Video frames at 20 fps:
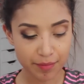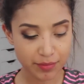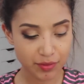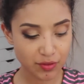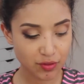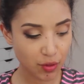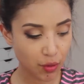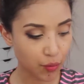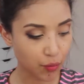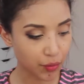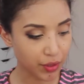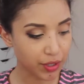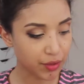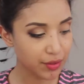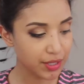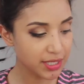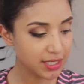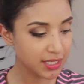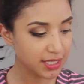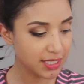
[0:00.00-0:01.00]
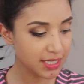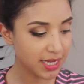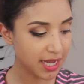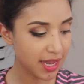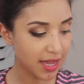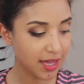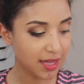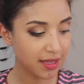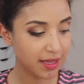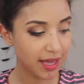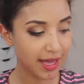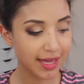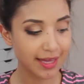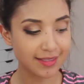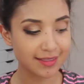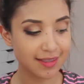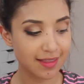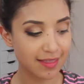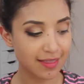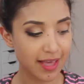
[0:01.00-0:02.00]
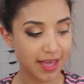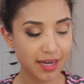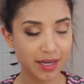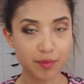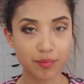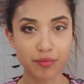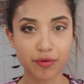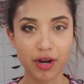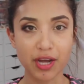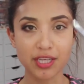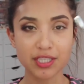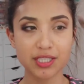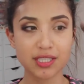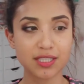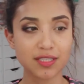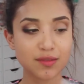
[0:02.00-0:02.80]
So we're going to take a synthetic brush.